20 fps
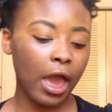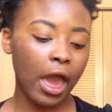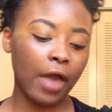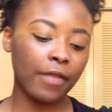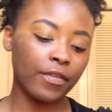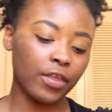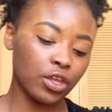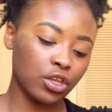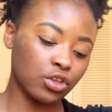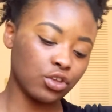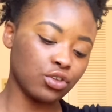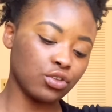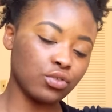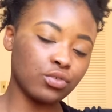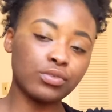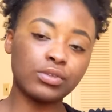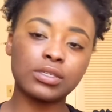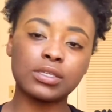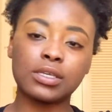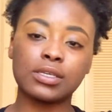and then you
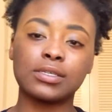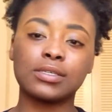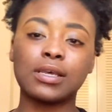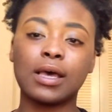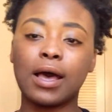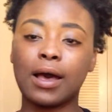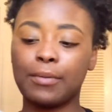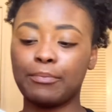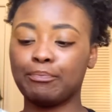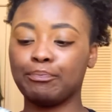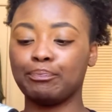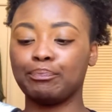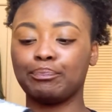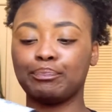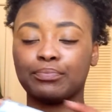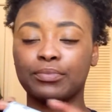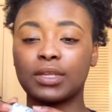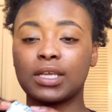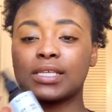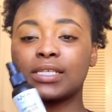use some
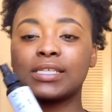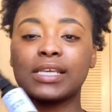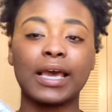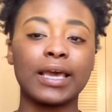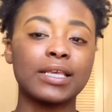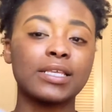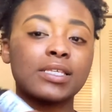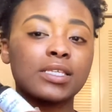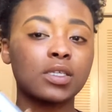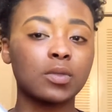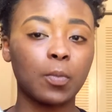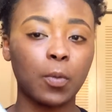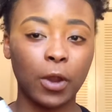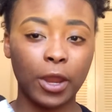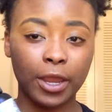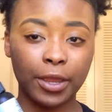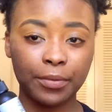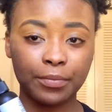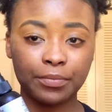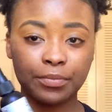setting
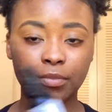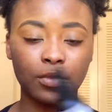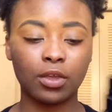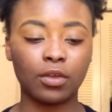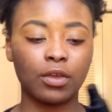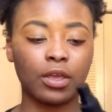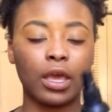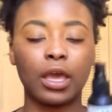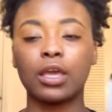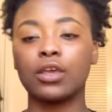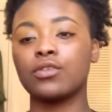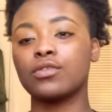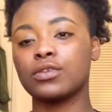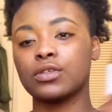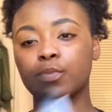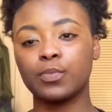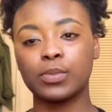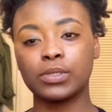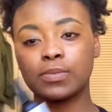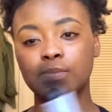spray. Okay, you
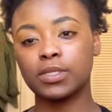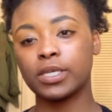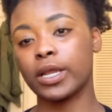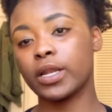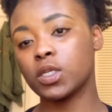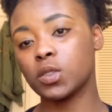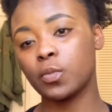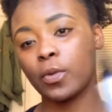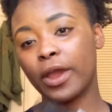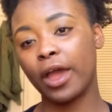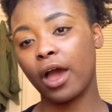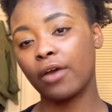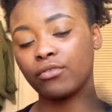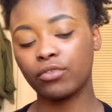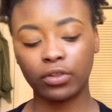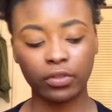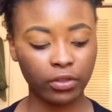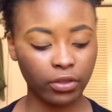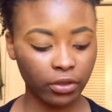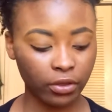put some setting spray
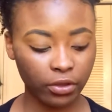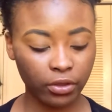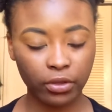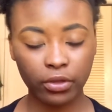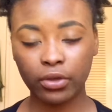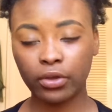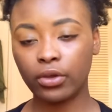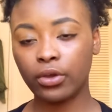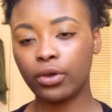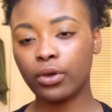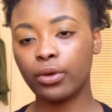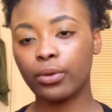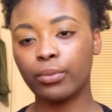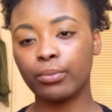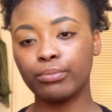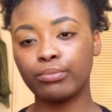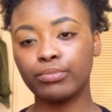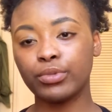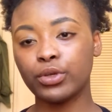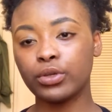after the
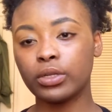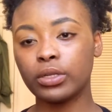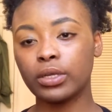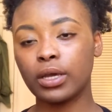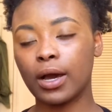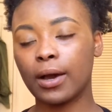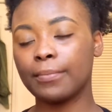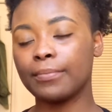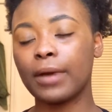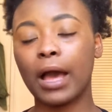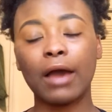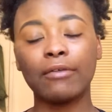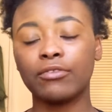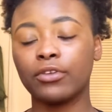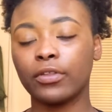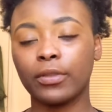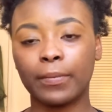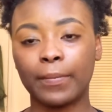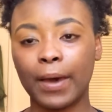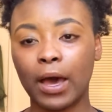
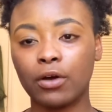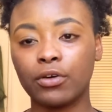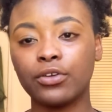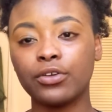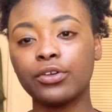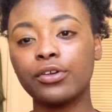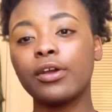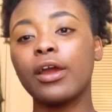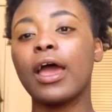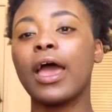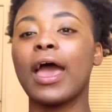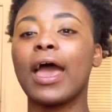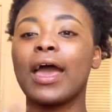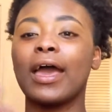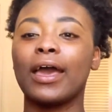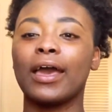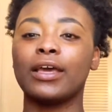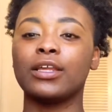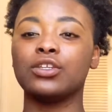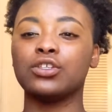after the powder,
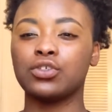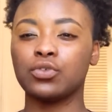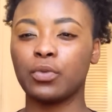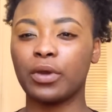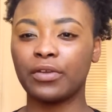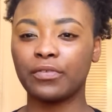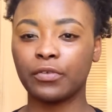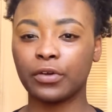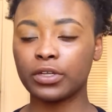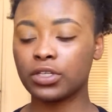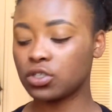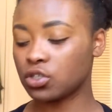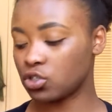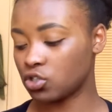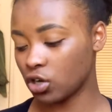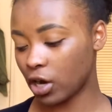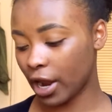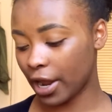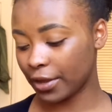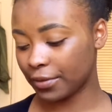and you wait for it to
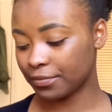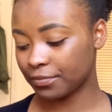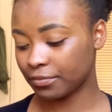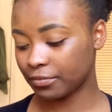dry.